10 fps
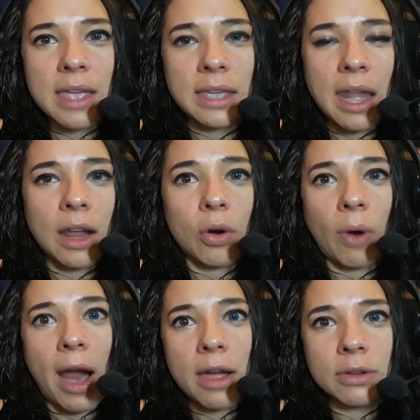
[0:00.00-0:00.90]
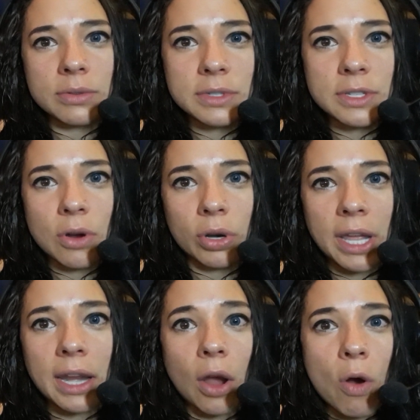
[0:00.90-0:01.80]
getting around or
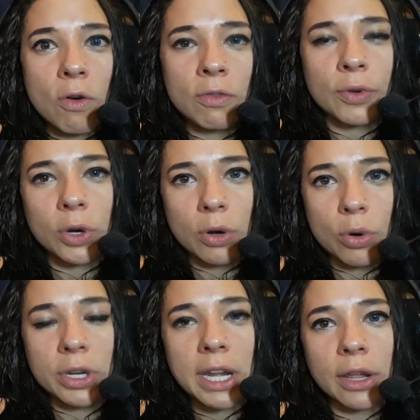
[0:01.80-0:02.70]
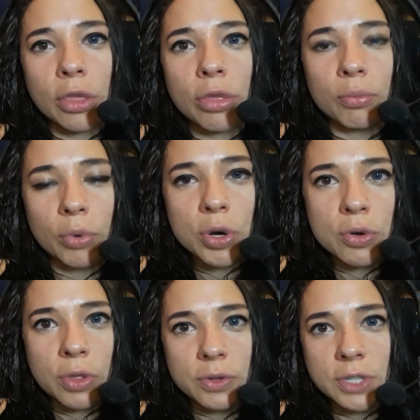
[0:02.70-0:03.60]
getting over or getting
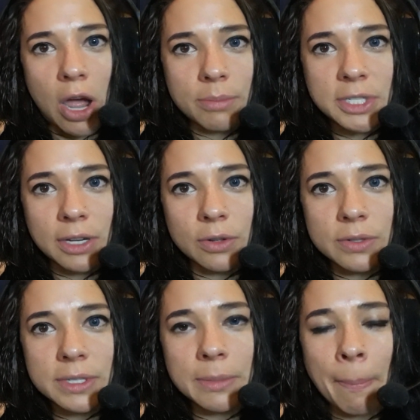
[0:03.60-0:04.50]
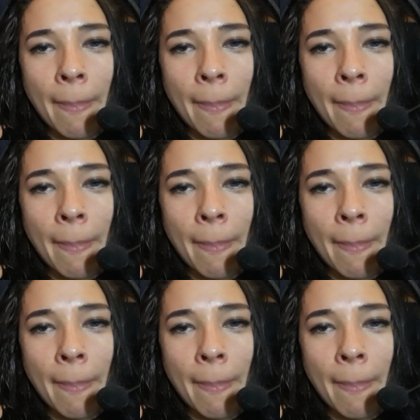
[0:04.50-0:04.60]
through those obstacles.